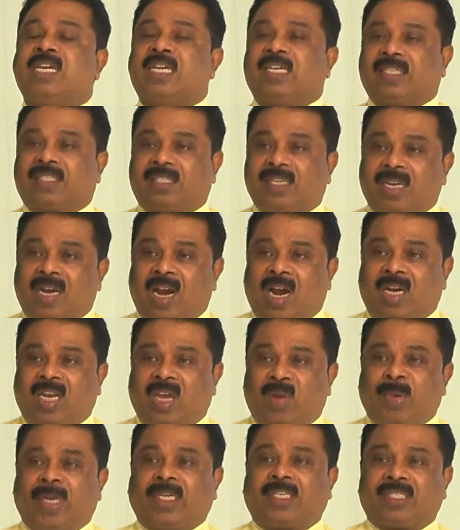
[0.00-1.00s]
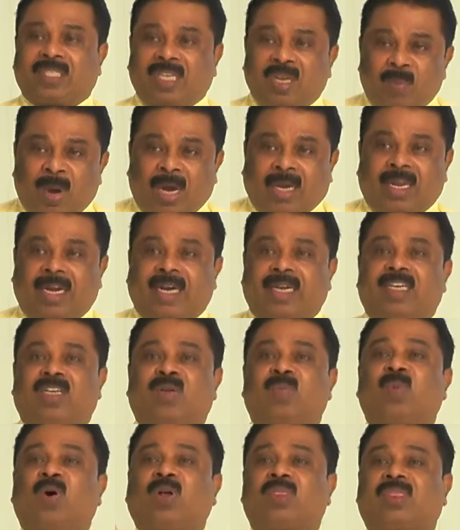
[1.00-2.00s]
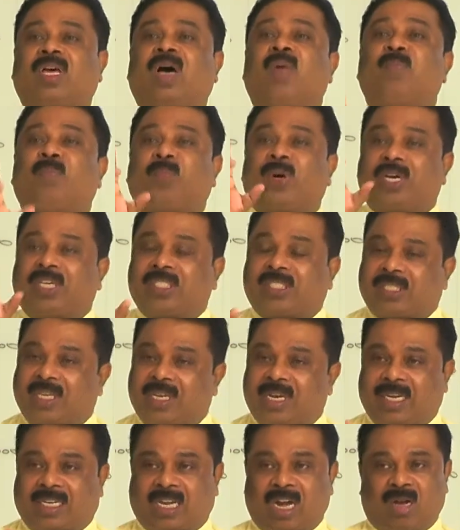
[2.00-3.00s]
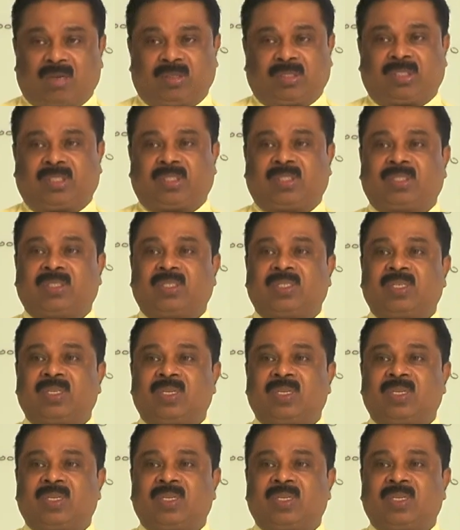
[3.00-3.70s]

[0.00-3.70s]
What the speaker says: SELA debit, SEMA credit, both are person accounts.